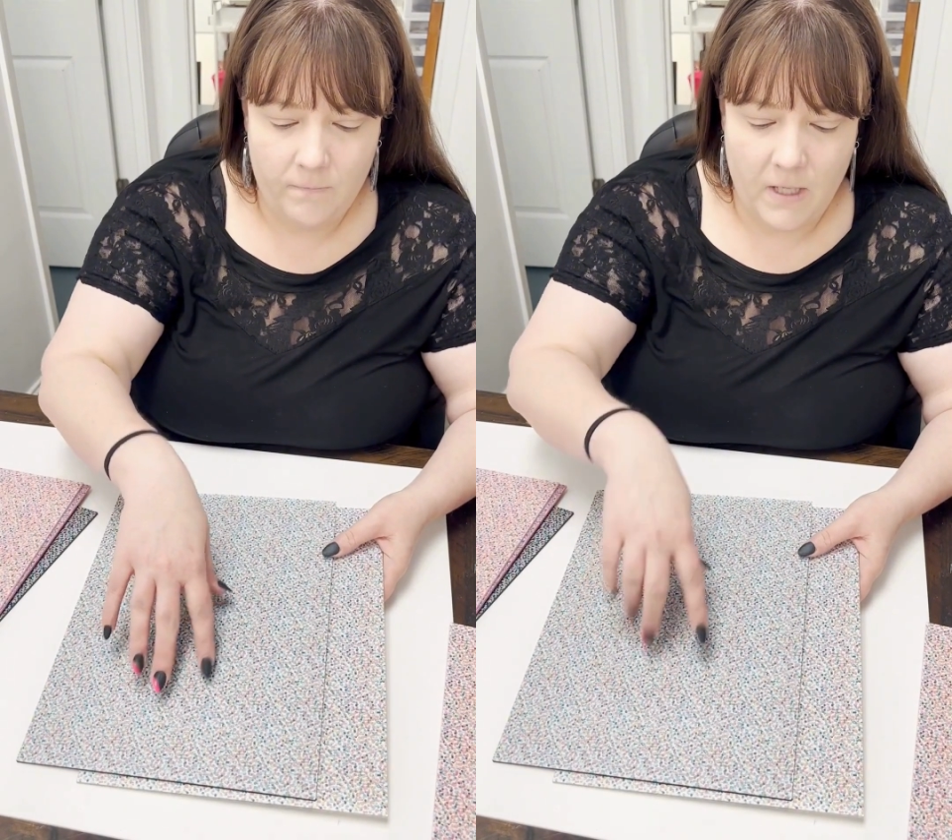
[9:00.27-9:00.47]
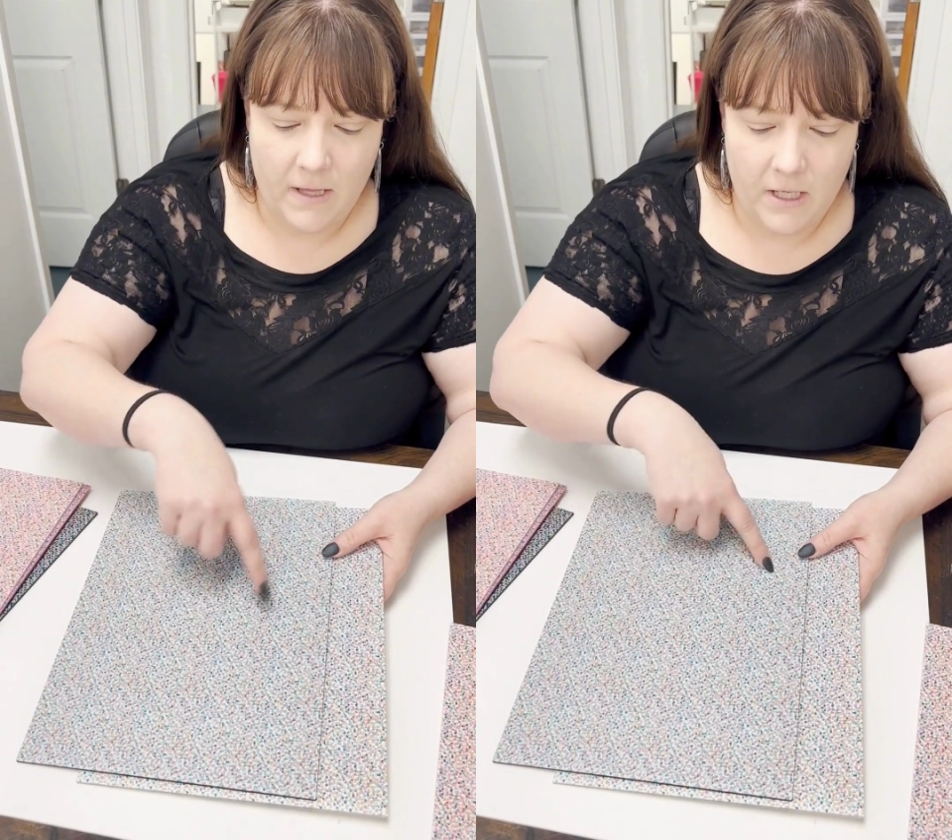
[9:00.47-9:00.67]

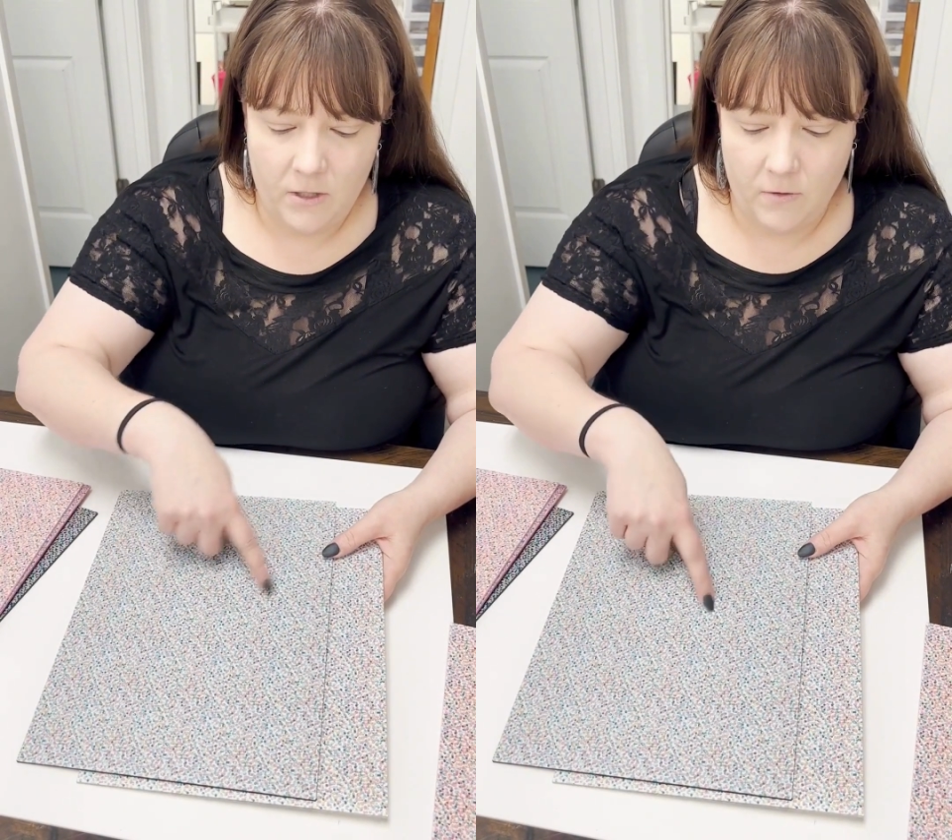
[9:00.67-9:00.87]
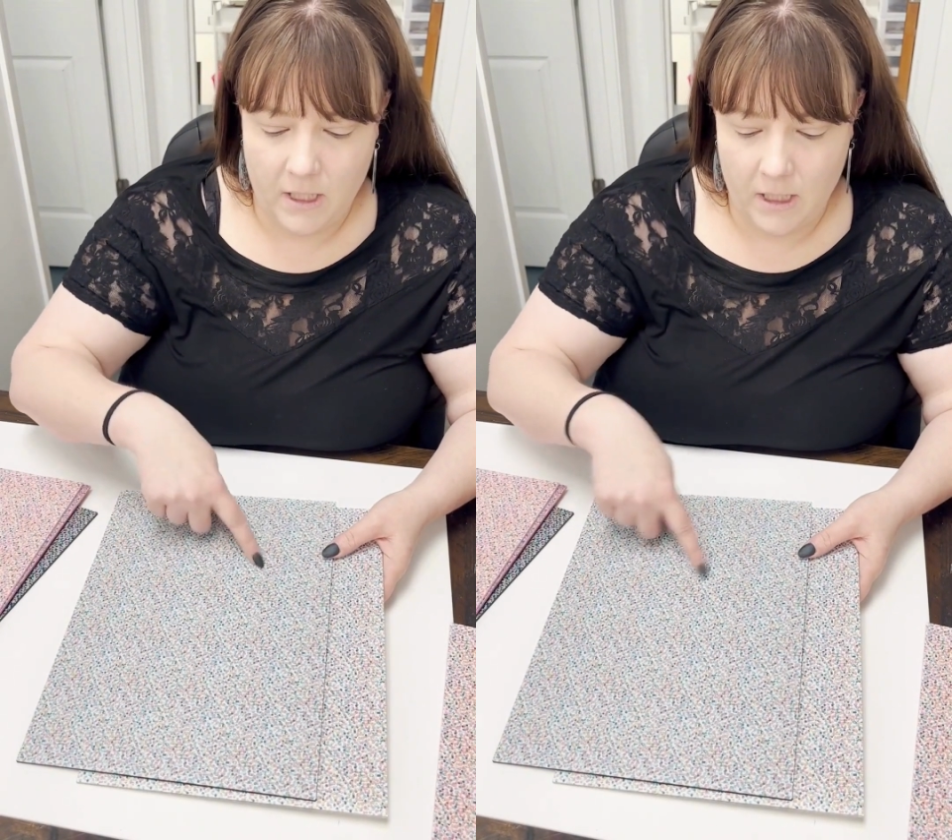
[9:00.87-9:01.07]
and then
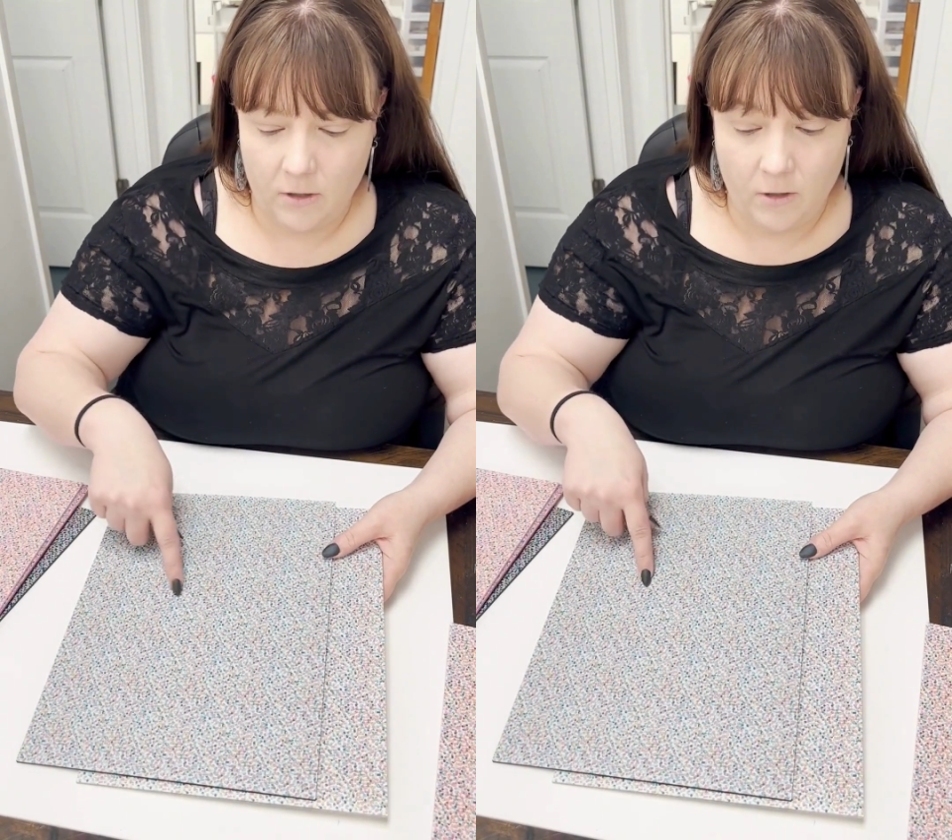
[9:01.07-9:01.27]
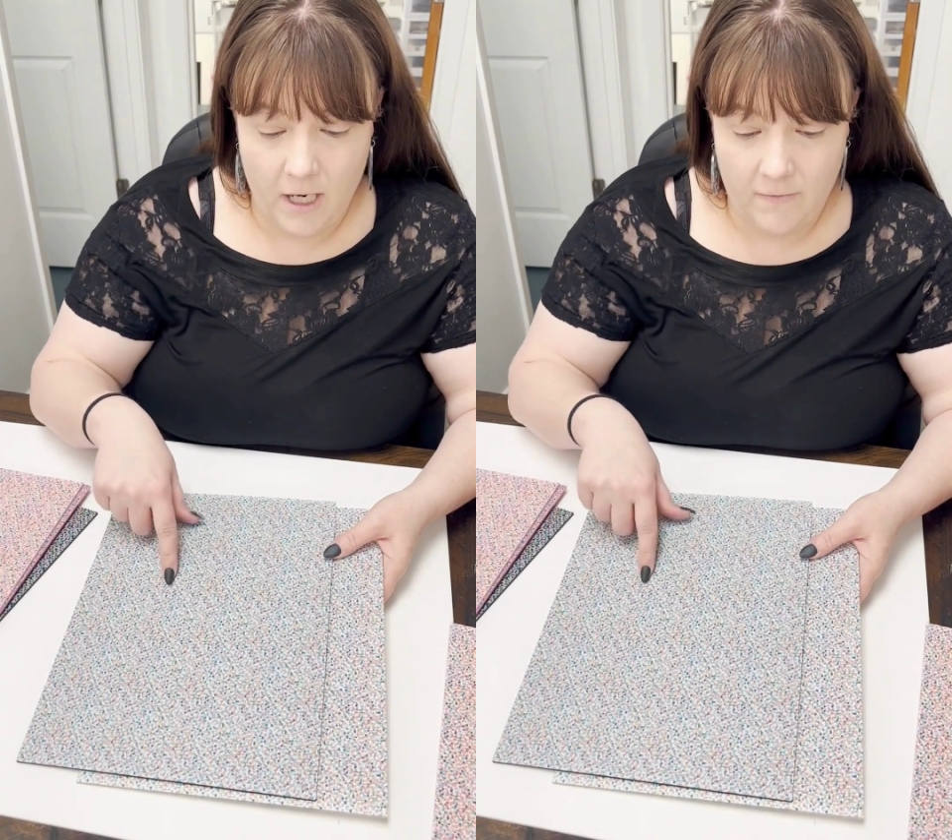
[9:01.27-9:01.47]
you can
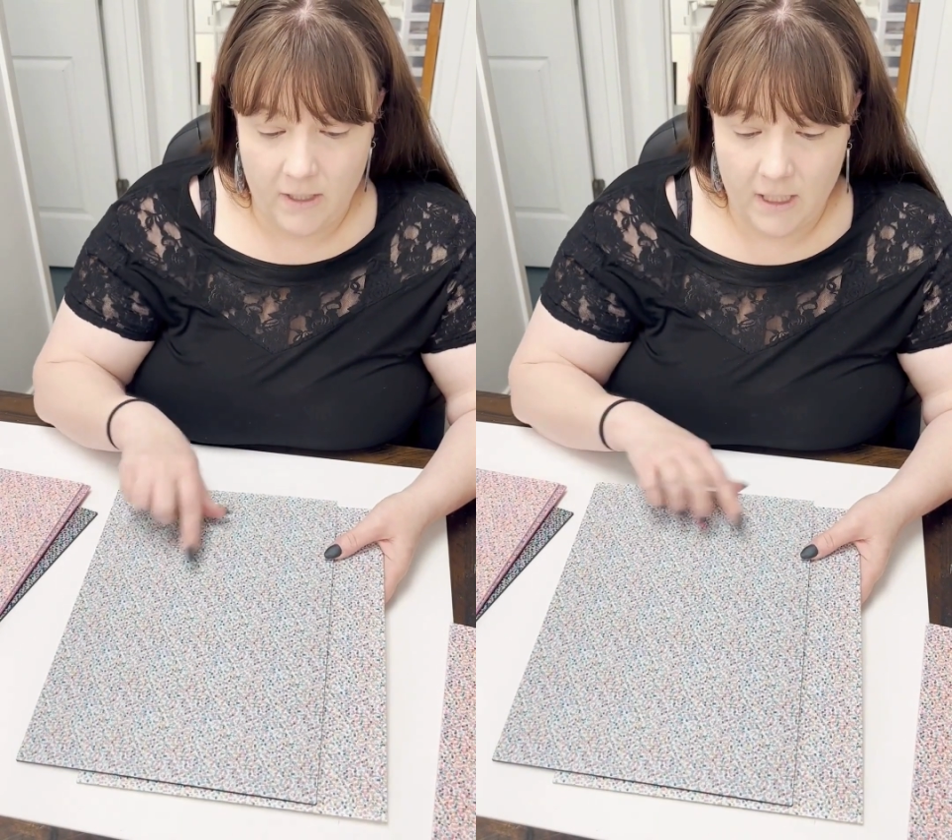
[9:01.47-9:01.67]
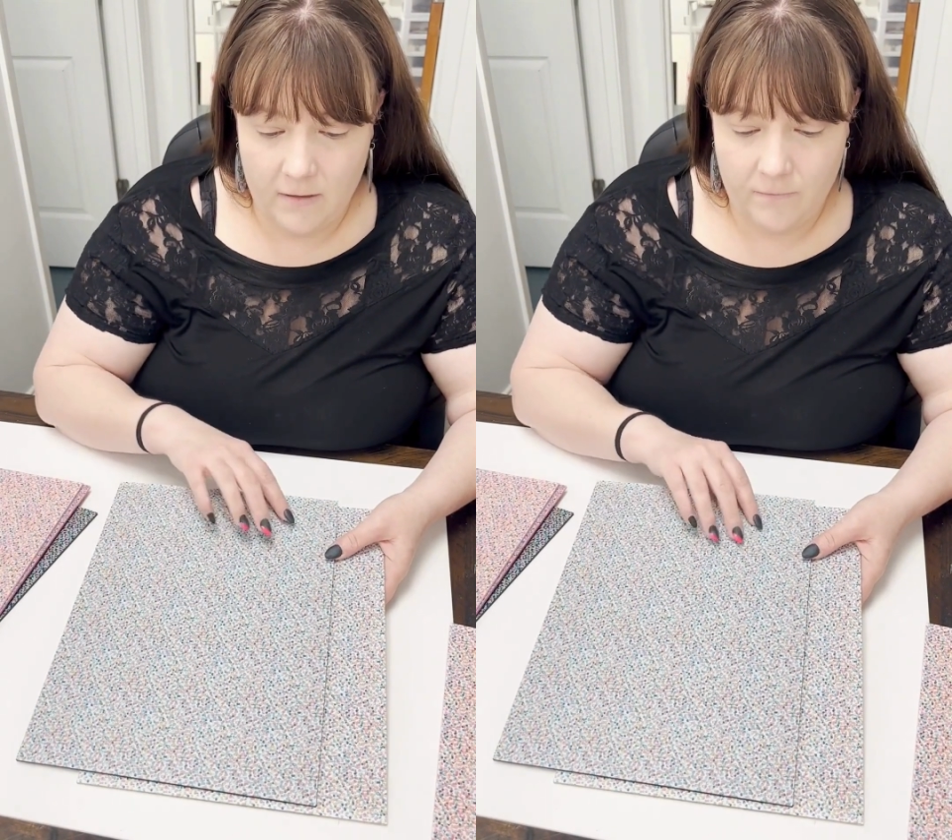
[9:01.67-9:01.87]
engrave
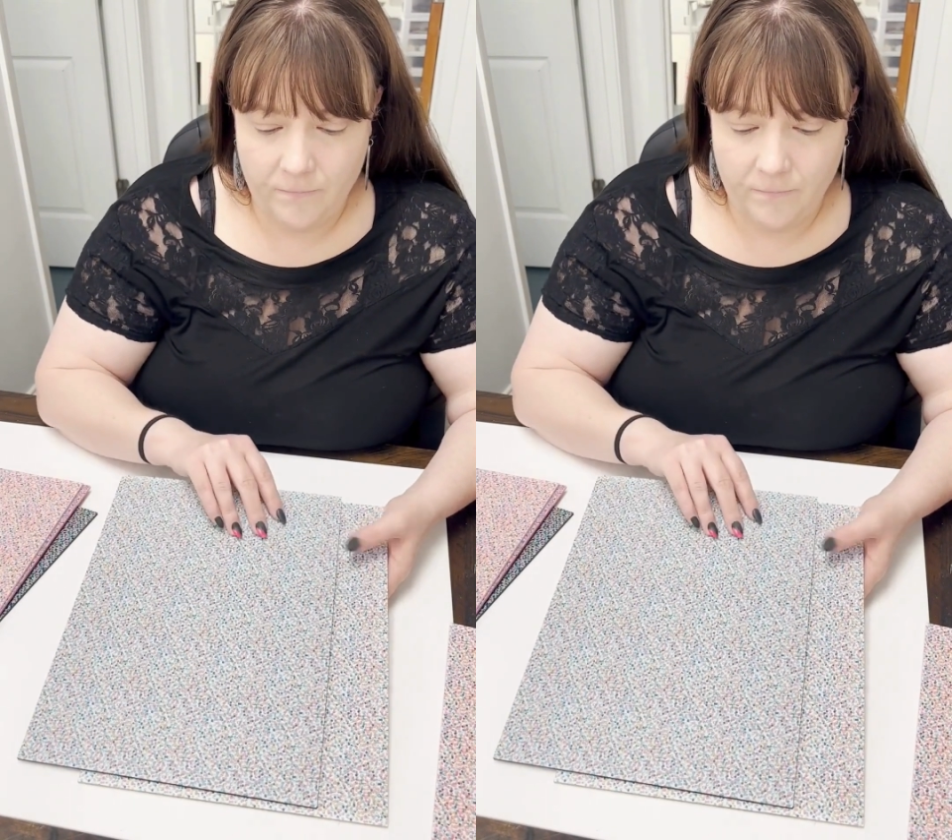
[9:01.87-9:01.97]
it,